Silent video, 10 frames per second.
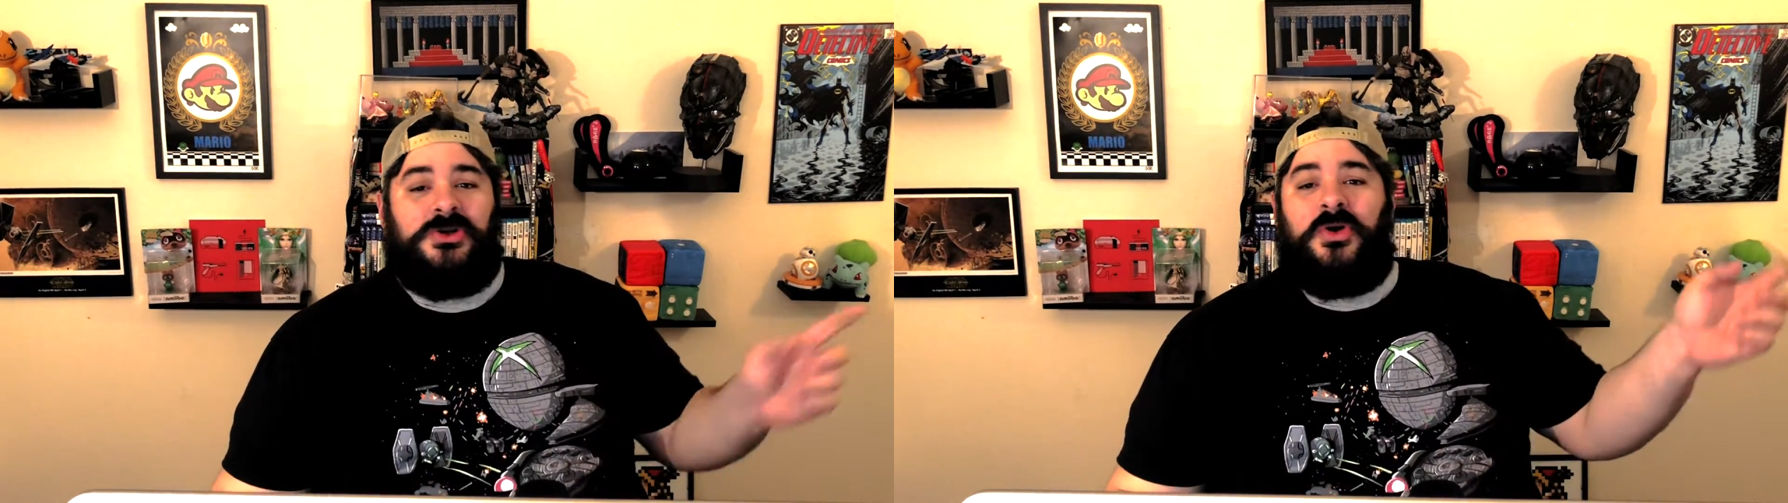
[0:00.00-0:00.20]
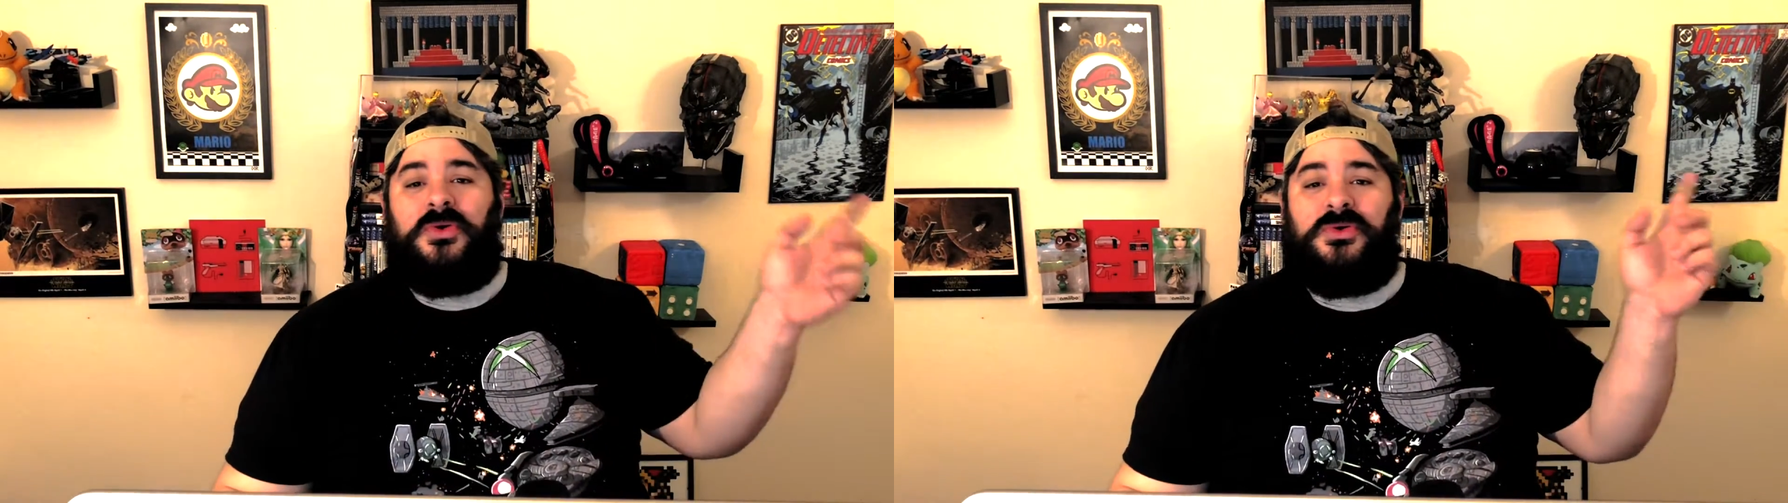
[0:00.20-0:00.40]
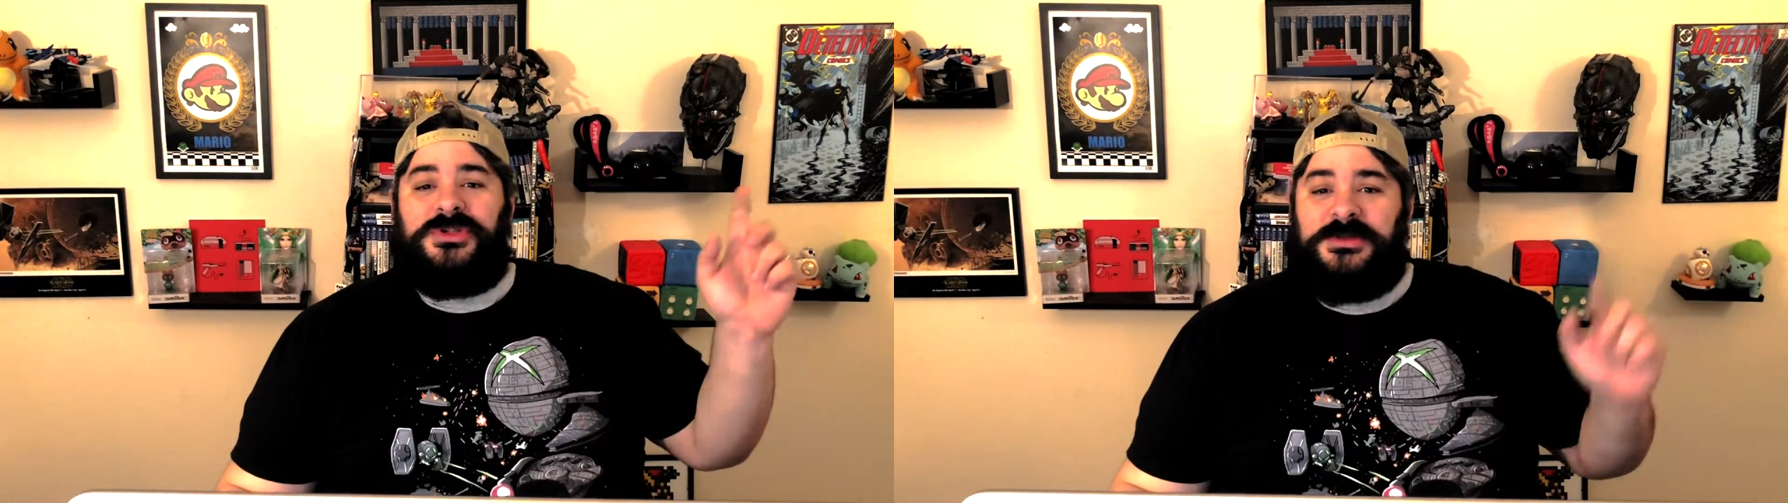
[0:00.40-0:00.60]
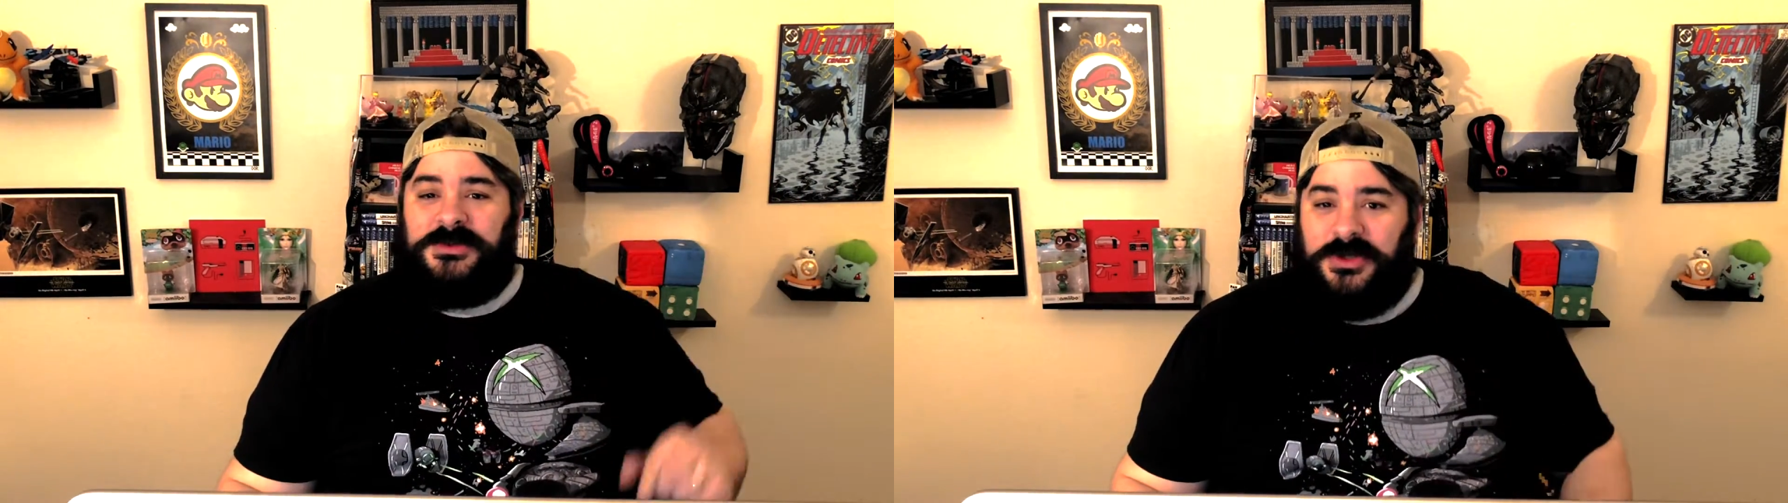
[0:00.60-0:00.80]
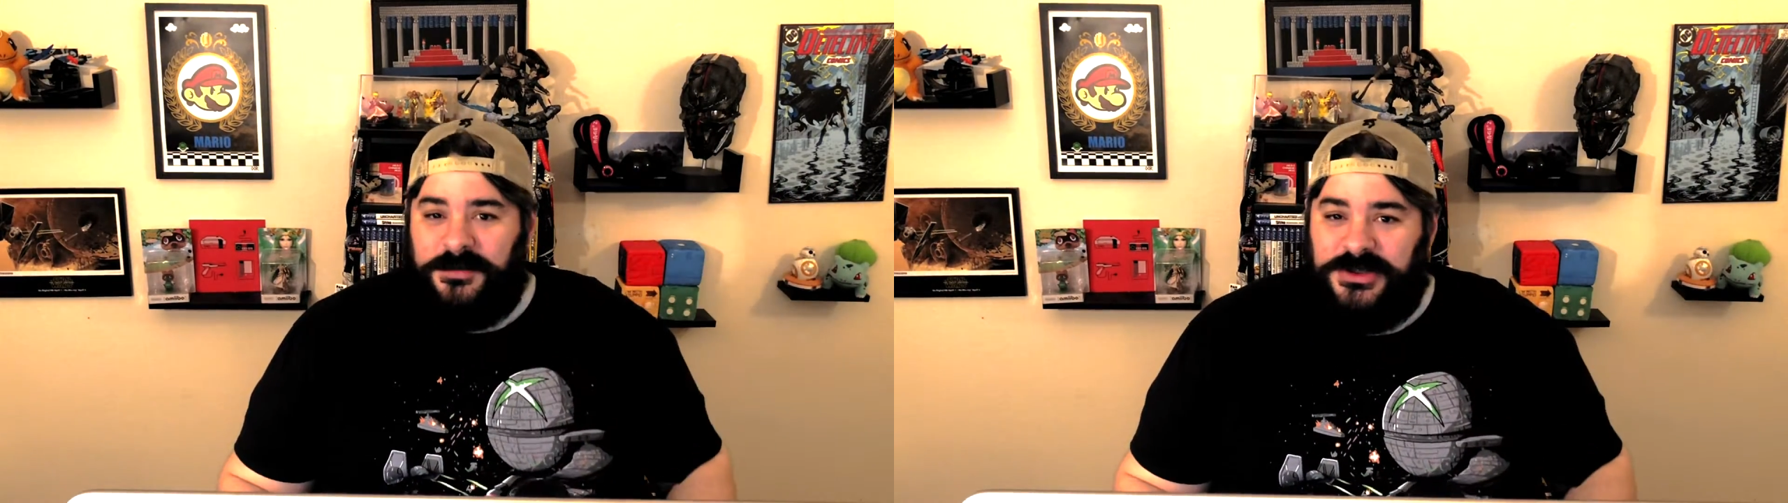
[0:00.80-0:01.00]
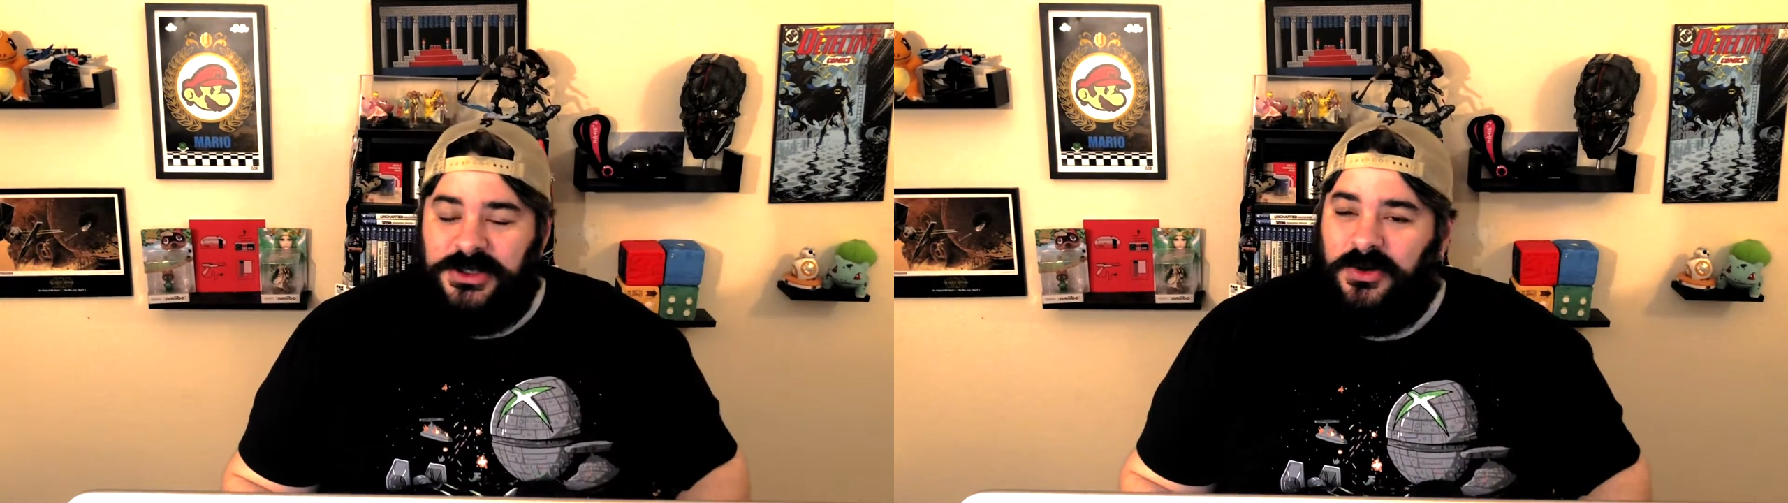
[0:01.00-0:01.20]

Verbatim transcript: Gold subscription